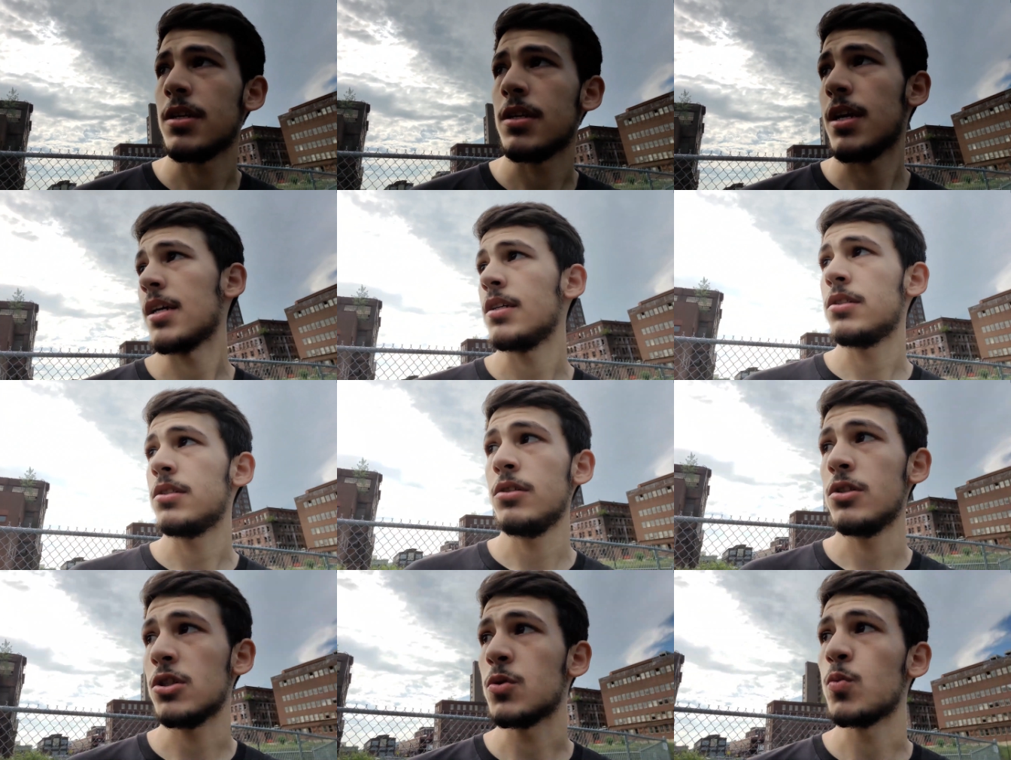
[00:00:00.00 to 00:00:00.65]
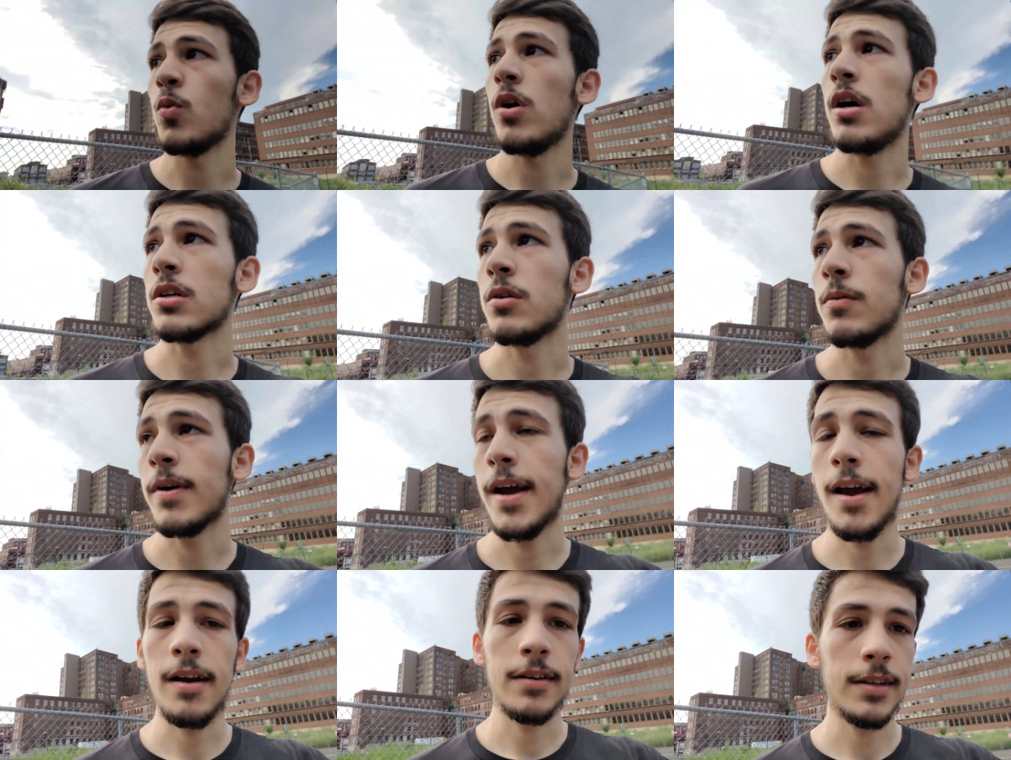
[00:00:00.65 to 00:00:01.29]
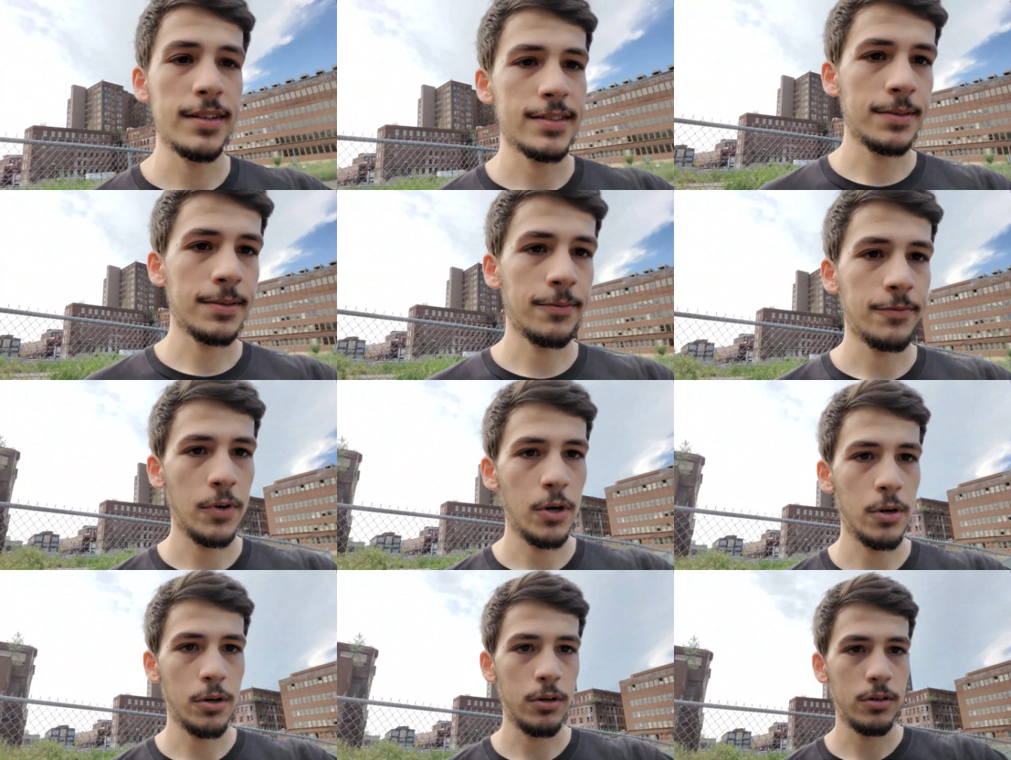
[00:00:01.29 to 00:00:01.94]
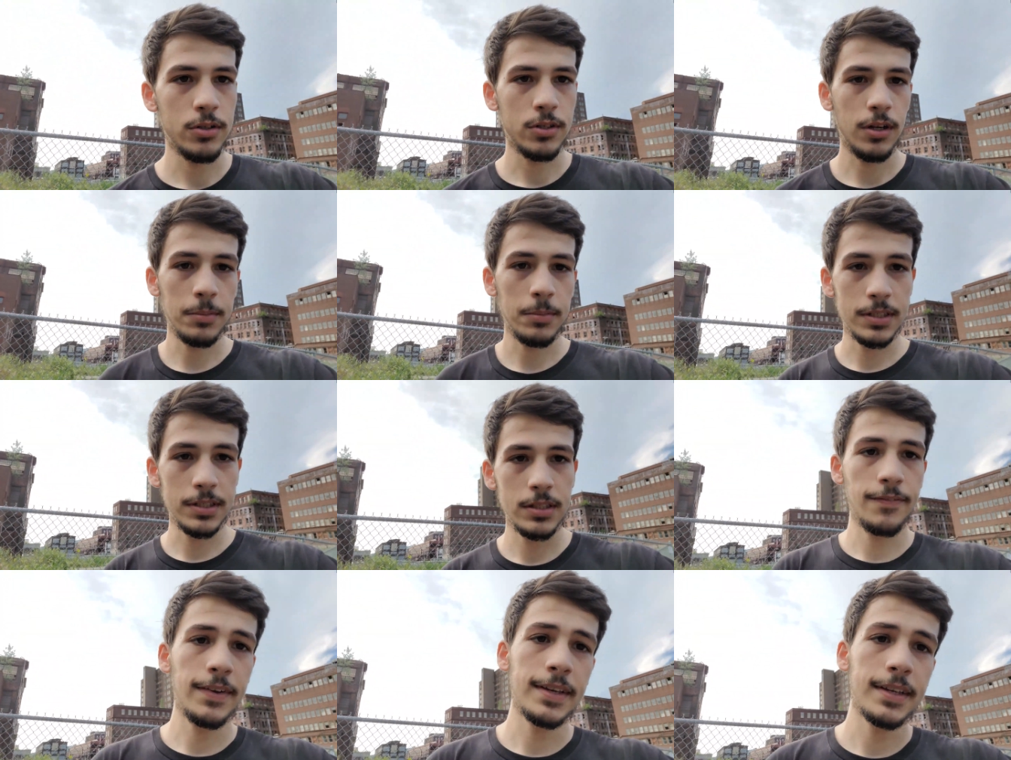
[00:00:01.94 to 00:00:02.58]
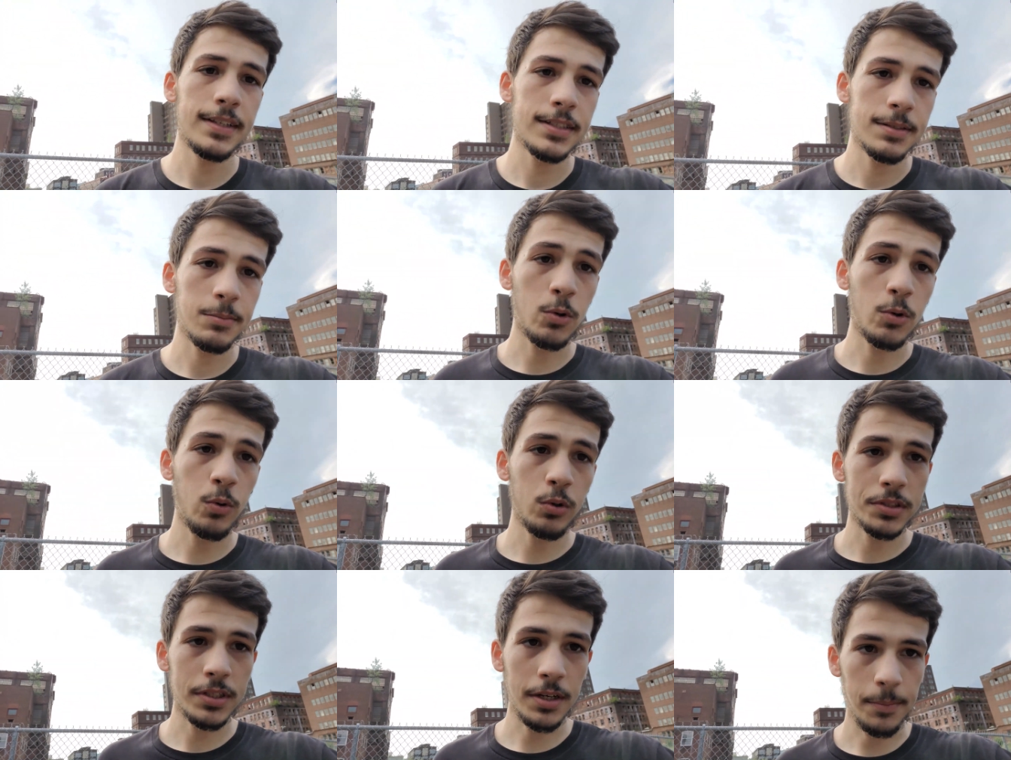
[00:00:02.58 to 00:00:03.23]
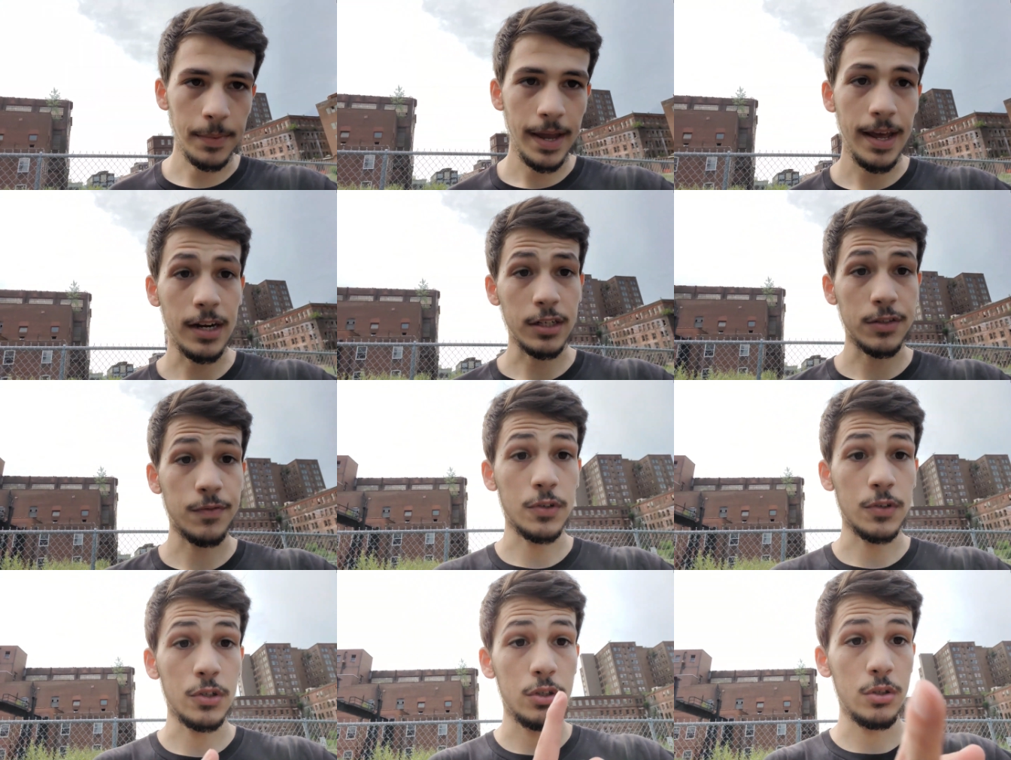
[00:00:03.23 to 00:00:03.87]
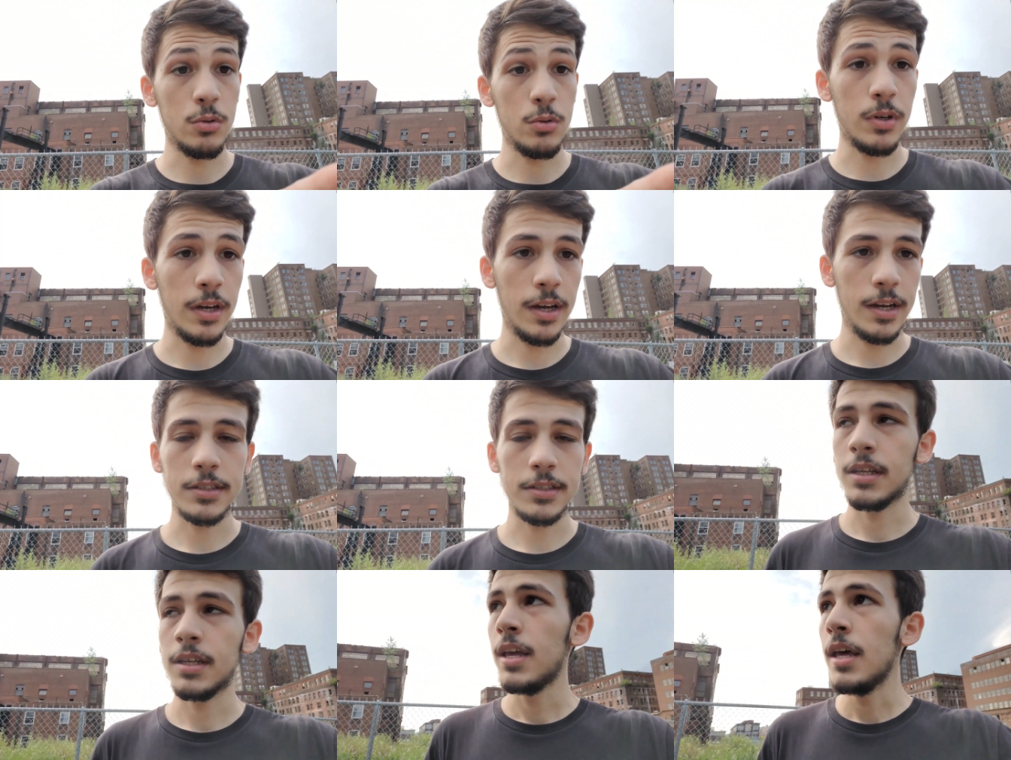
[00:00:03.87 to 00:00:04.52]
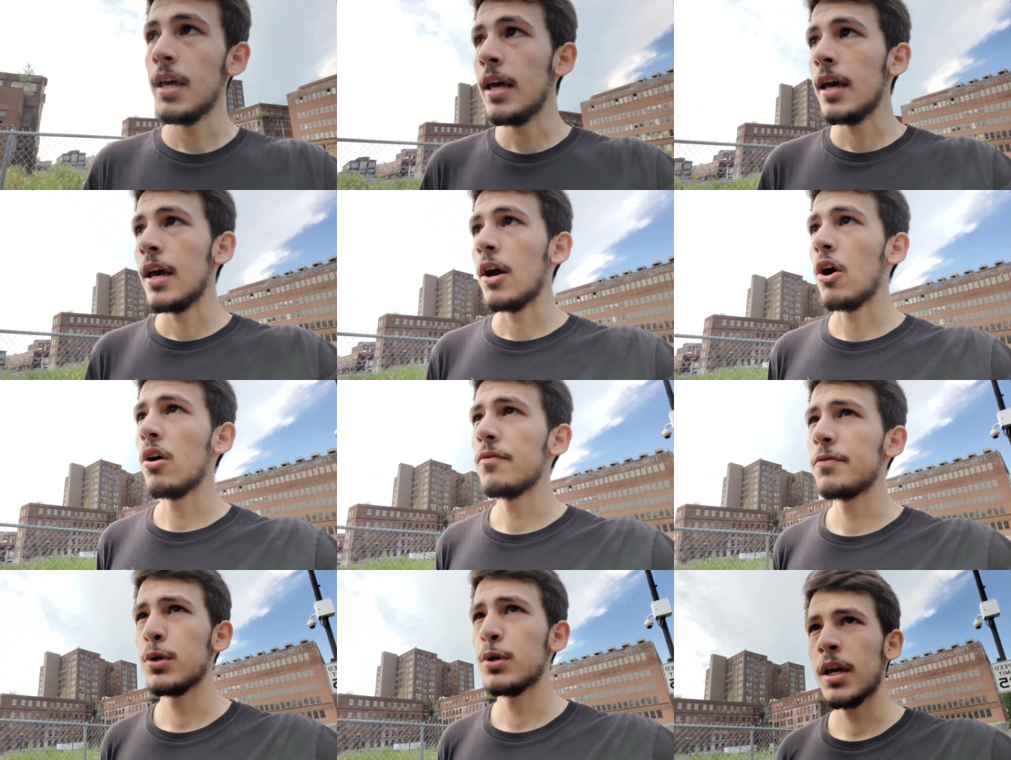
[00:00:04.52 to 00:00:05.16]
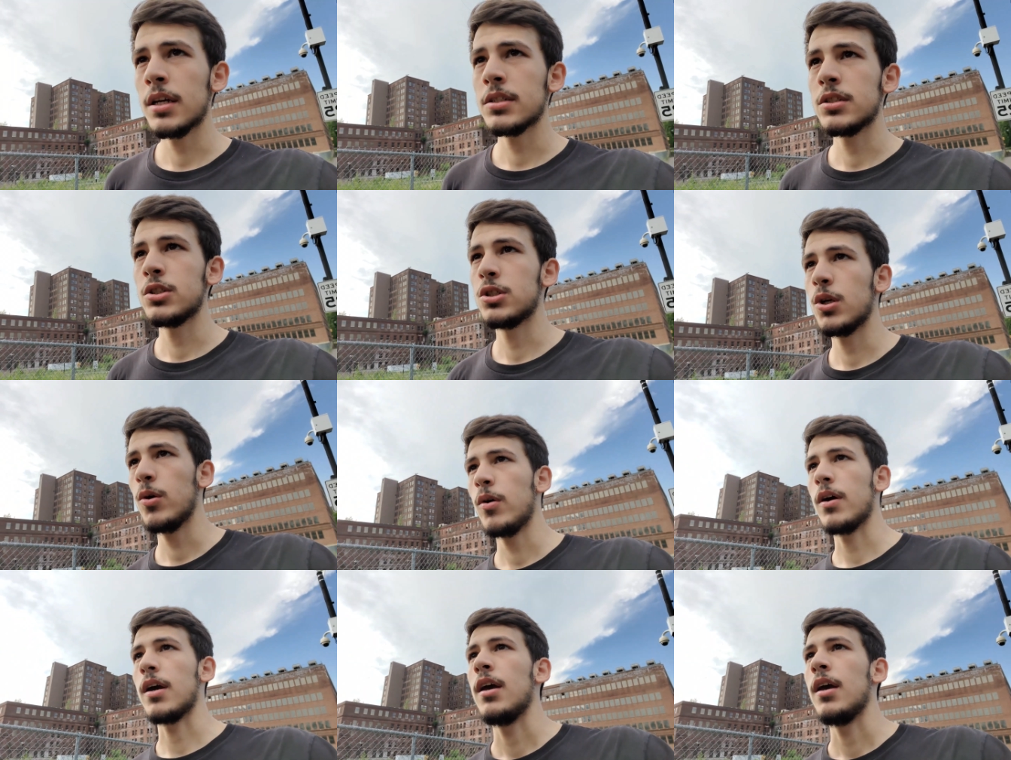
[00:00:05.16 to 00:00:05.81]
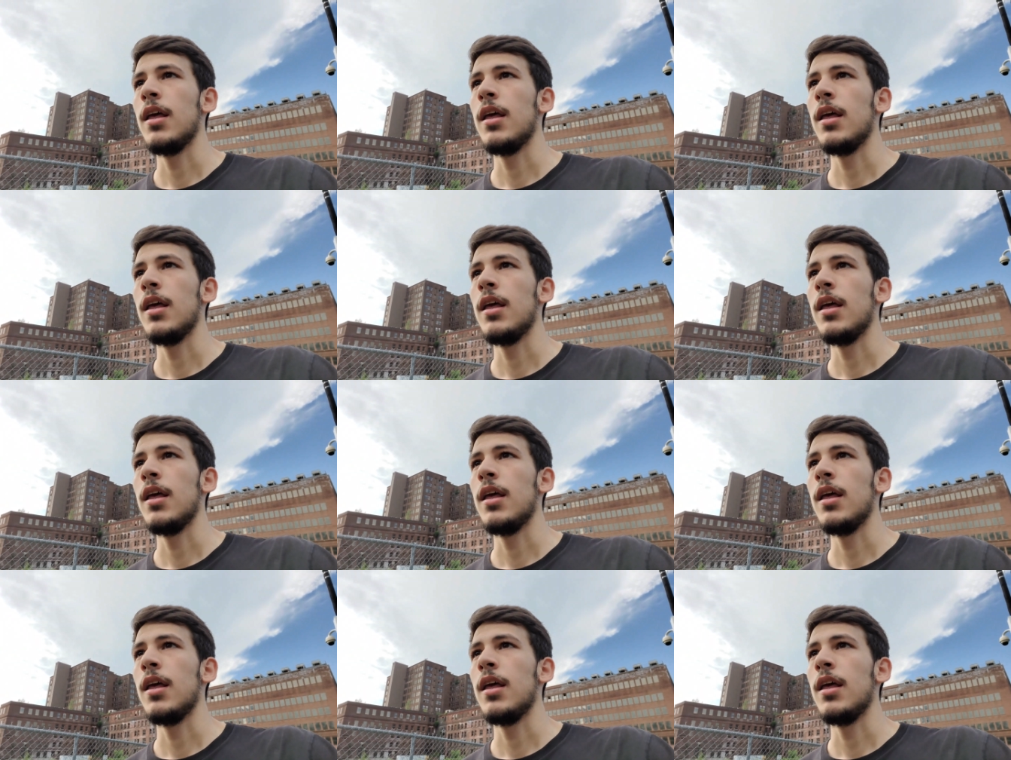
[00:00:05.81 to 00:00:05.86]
I guess you just walk around, get some photos. So I'm gonna see if I can get some cool cinematics for you guys. Hopefully you guys enjoy.